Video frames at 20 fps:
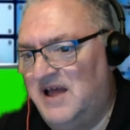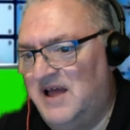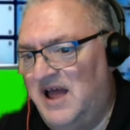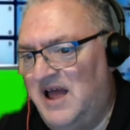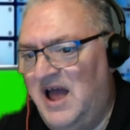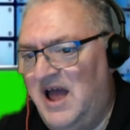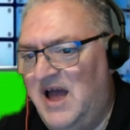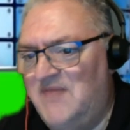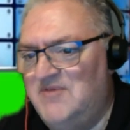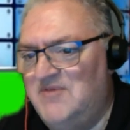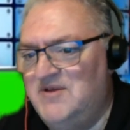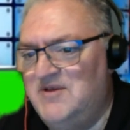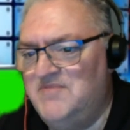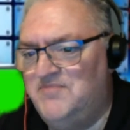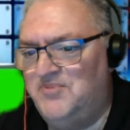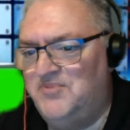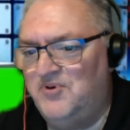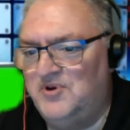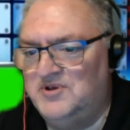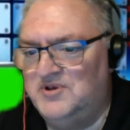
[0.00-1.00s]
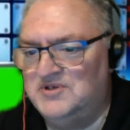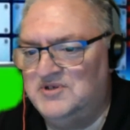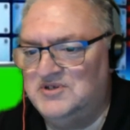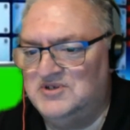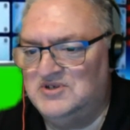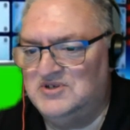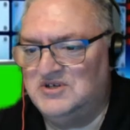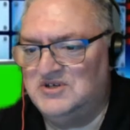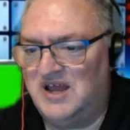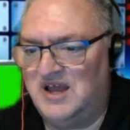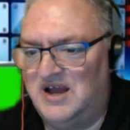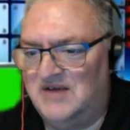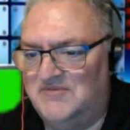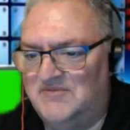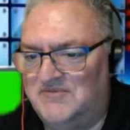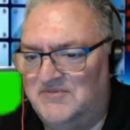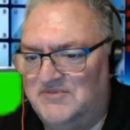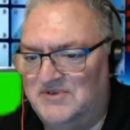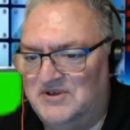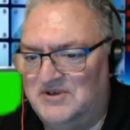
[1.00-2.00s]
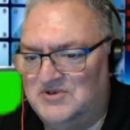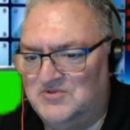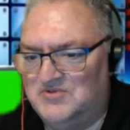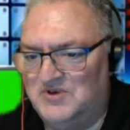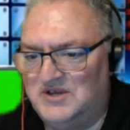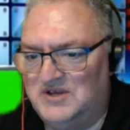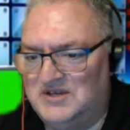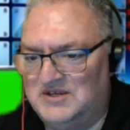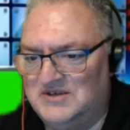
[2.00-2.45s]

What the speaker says: How many points did you get up this week?